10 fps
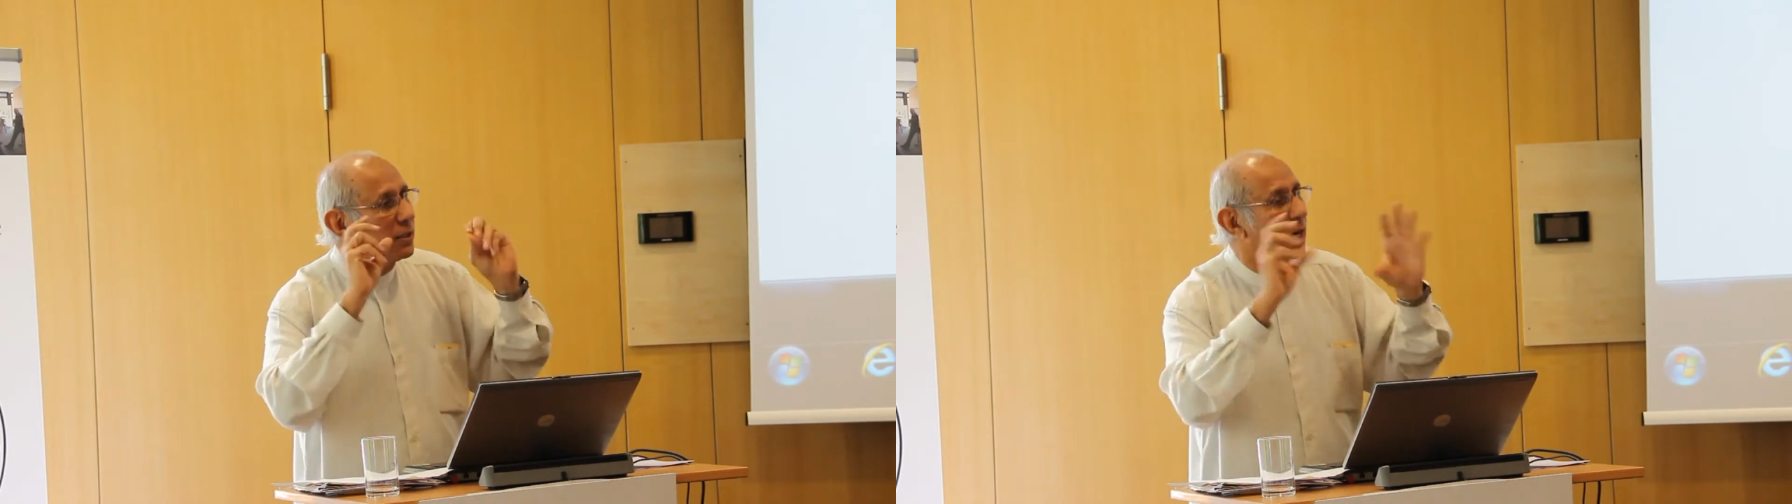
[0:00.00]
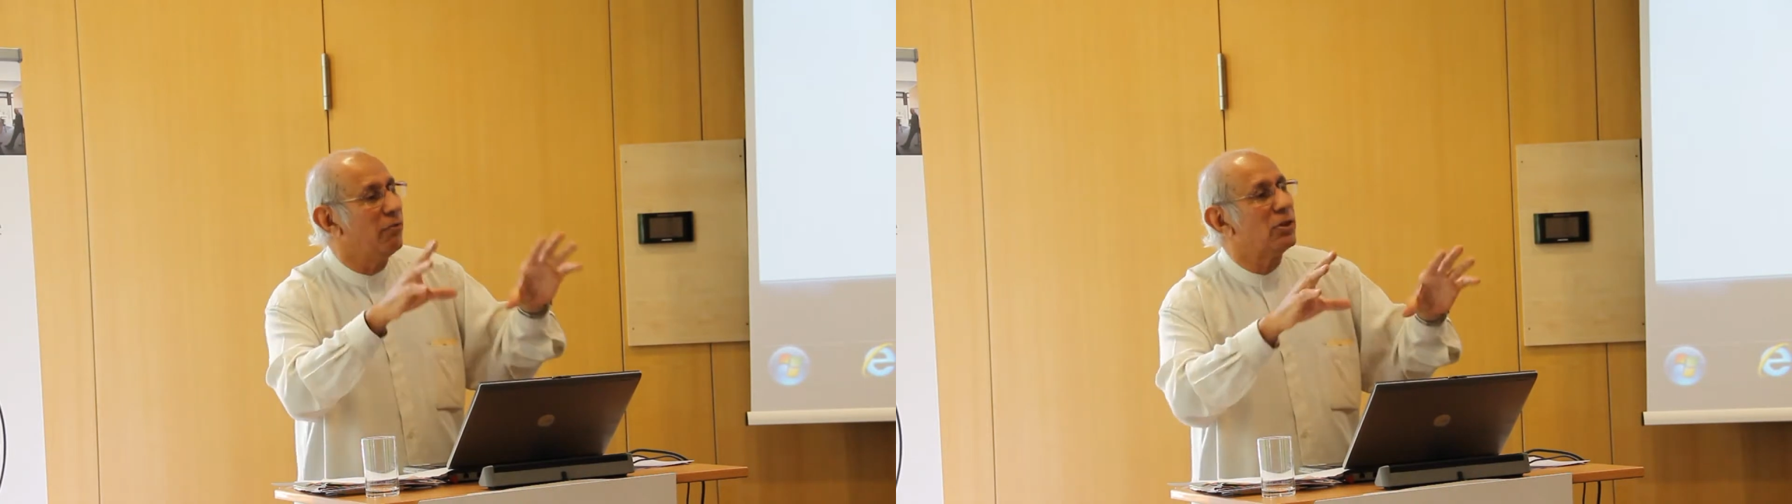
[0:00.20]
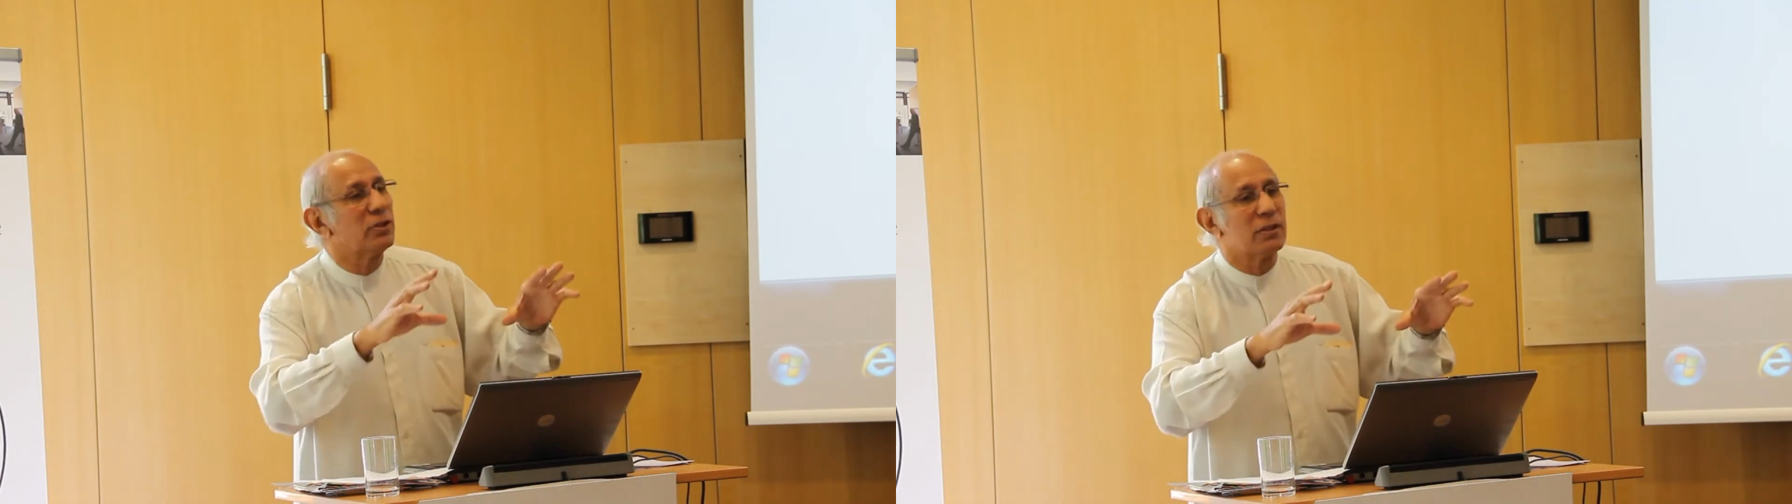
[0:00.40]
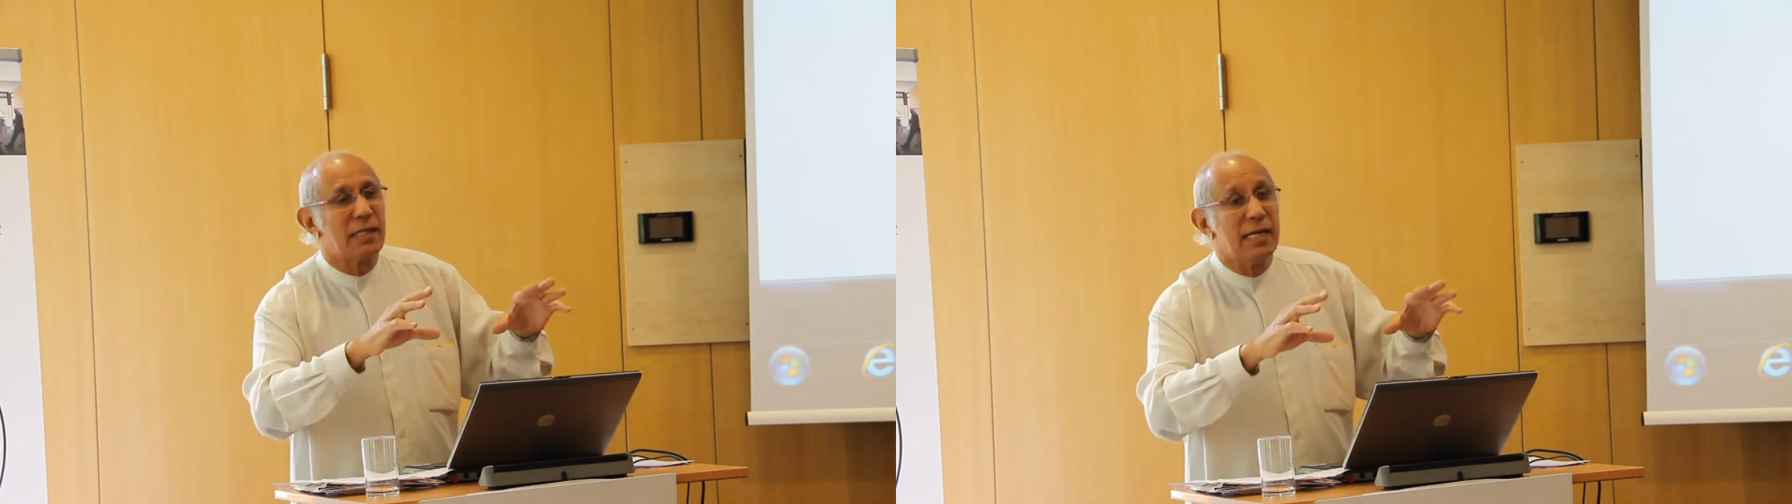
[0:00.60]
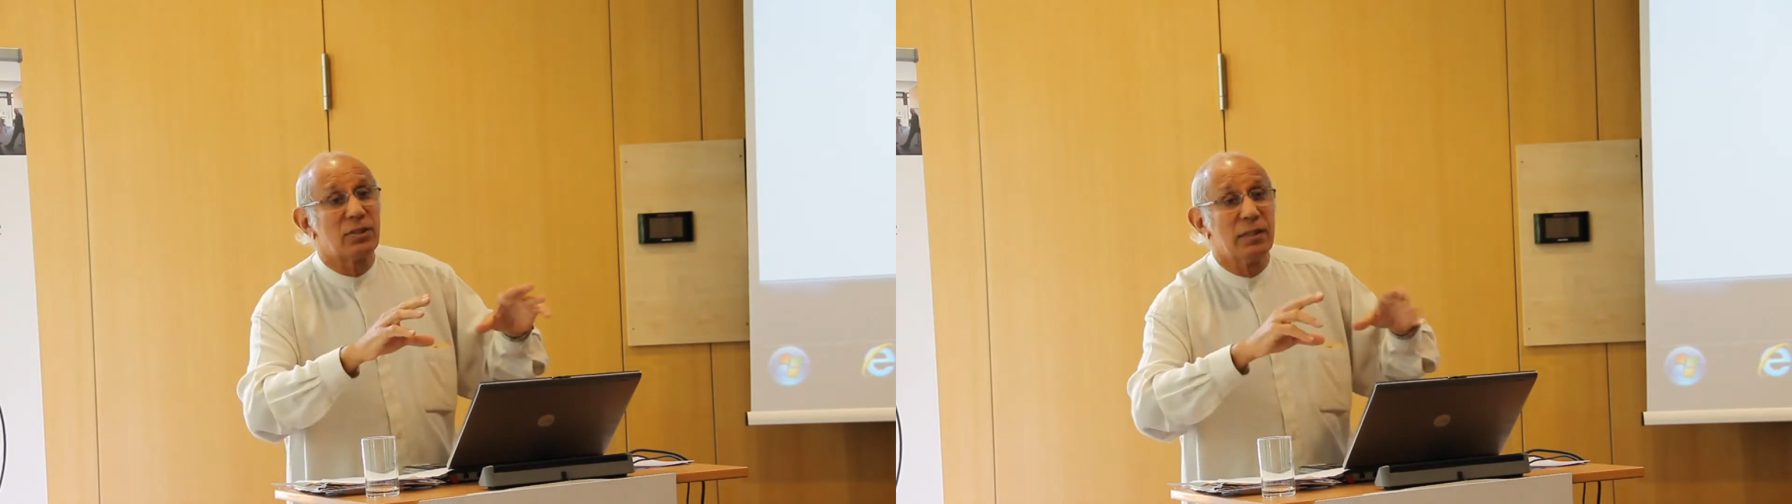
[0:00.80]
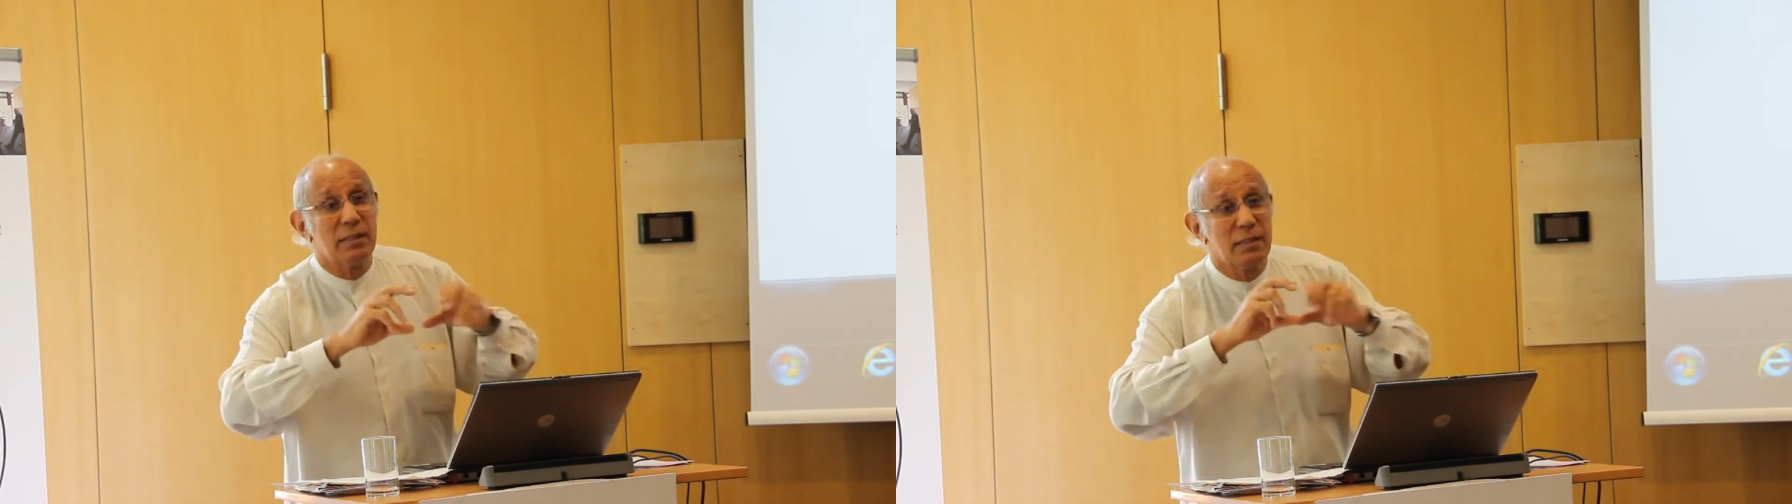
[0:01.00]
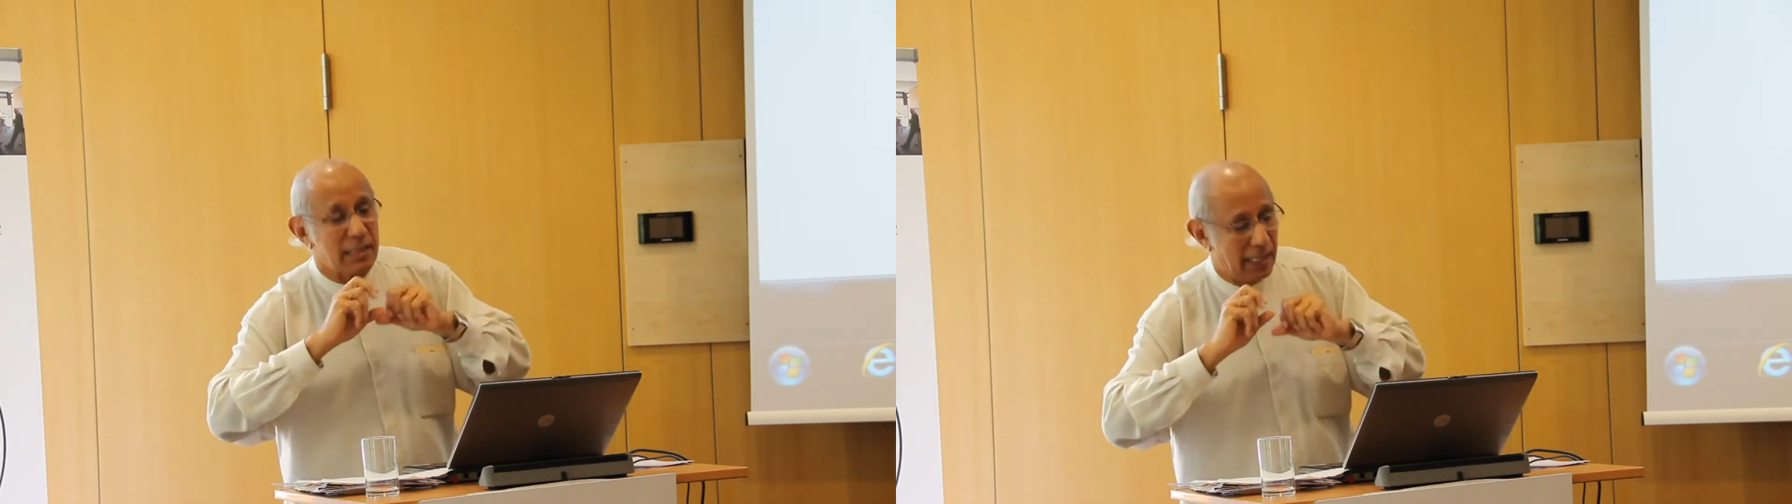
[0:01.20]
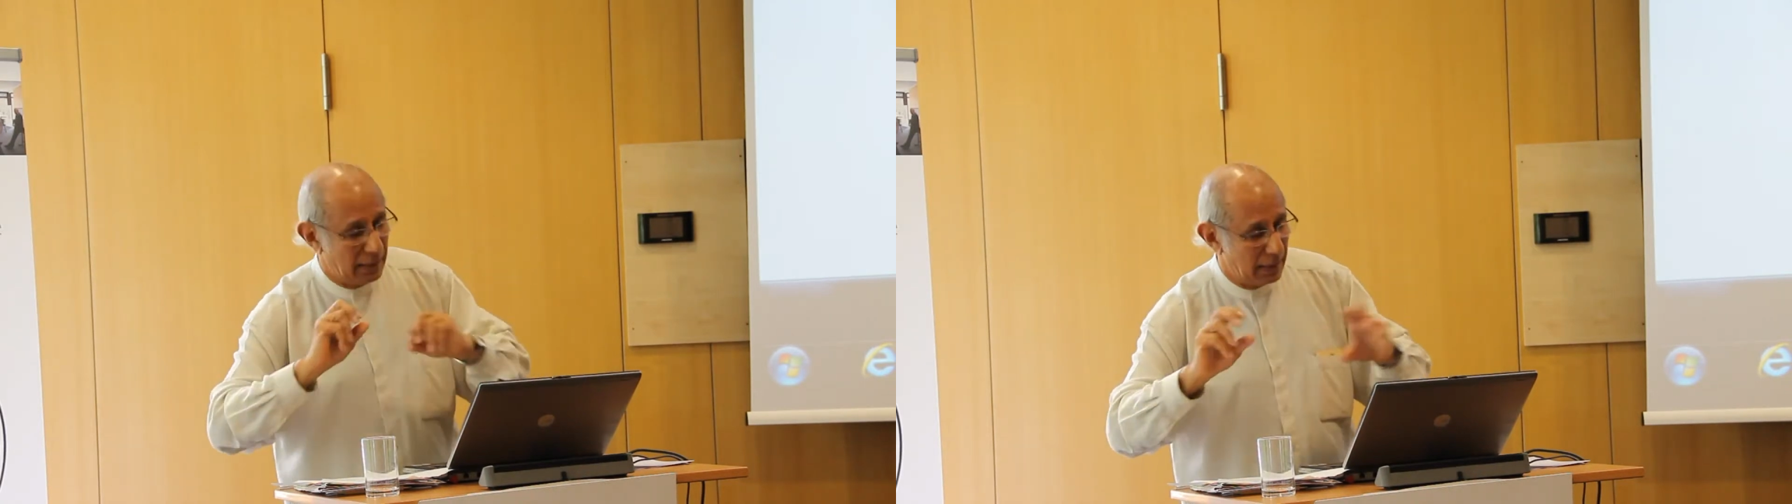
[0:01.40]
television
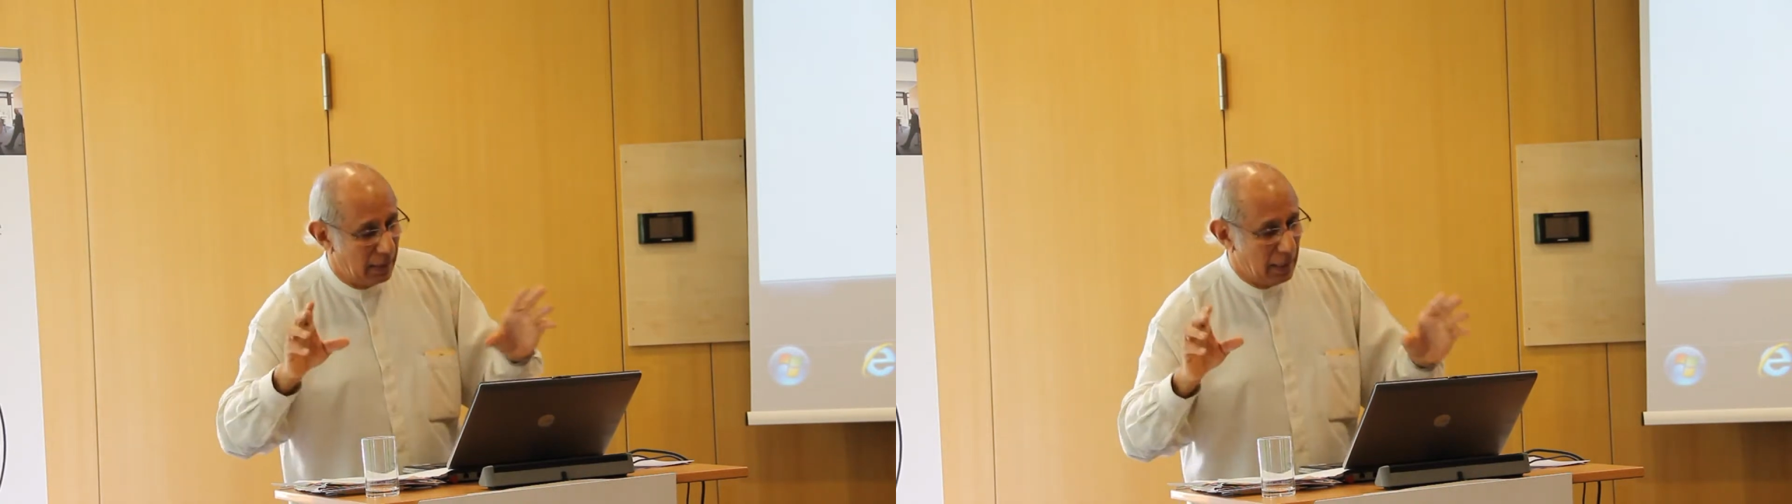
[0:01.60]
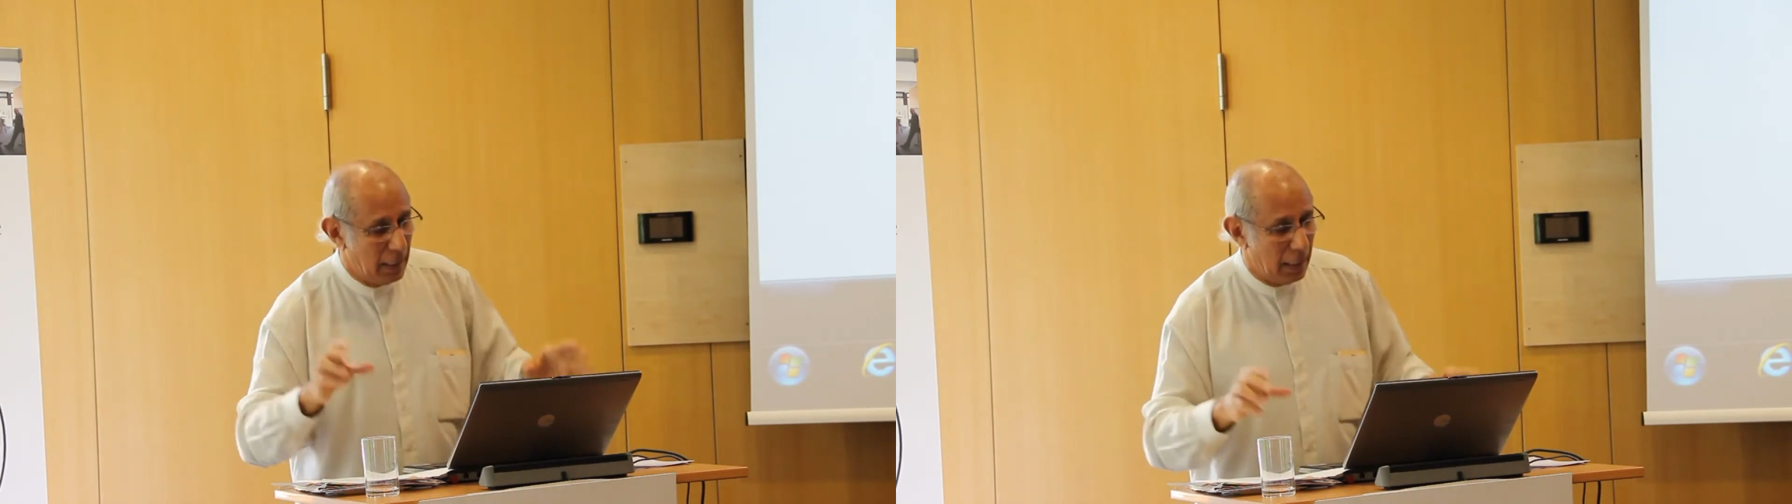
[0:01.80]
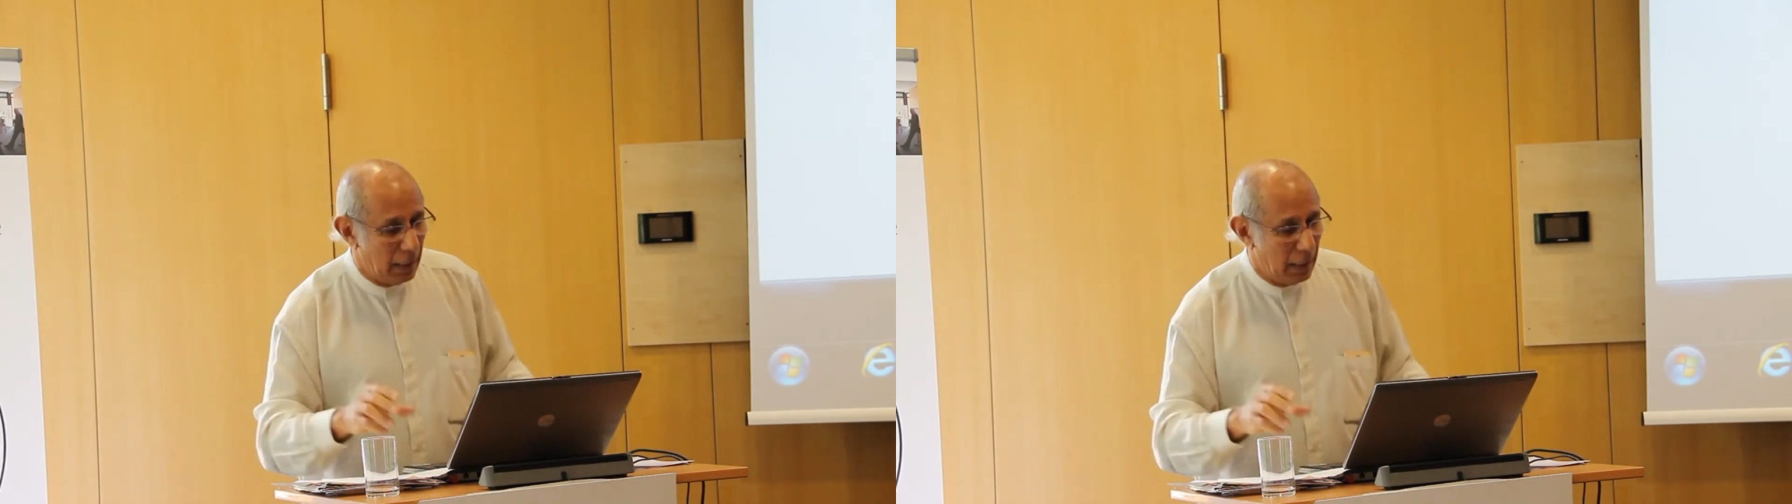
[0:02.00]
stations, and